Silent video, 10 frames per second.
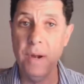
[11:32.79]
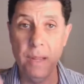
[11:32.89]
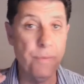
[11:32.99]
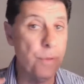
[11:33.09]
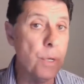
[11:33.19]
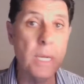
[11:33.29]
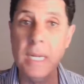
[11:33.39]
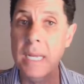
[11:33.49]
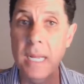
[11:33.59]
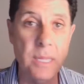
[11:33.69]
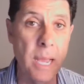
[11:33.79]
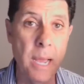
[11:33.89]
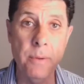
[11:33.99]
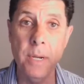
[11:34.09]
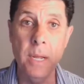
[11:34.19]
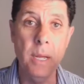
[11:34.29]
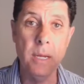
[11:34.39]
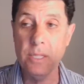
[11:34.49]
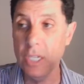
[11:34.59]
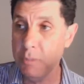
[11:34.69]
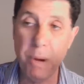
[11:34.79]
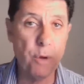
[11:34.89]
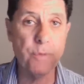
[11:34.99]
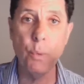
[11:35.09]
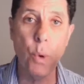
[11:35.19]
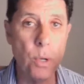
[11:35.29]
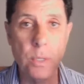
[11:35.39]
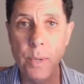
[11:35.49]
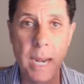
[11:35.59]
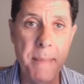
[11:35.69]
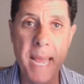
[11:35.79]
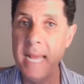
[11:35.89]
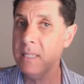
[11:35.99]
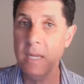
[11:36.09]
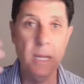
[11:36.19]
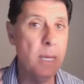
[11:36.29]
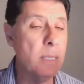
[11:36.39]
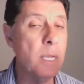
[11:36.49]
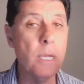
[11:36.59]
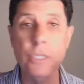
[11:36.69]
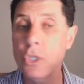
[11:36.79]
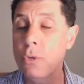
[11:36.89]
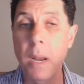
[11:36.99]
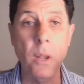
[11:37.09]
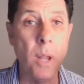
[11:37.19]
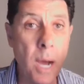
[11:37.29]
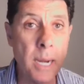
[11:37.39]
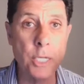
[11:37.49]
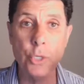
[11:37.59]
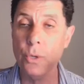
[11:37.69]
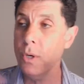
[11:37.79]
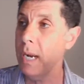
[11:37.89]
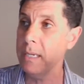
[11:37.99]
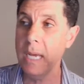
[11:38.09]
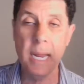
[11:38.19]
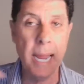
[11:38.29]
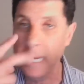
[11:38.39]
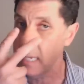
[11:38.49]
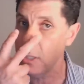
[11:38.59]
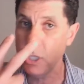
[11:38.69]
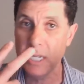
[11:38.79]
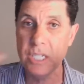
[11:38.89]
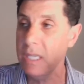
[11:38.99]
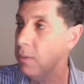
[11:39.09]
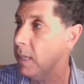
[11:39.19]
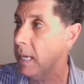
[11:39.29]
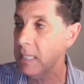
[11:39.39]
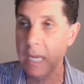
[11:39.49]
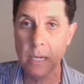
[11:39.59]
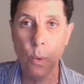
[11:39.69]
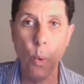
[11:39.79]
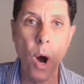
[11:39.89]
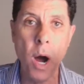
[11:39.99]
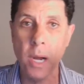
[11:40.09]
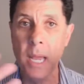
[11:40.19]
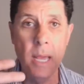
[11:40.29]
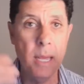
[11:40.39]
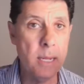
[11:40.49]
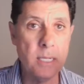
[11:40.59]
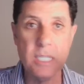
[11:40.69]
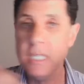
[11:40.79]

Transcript: If you can cut down this part of the world where I'm at, they consume a lot of sugar, and yeah, I can just see when I take a walk and see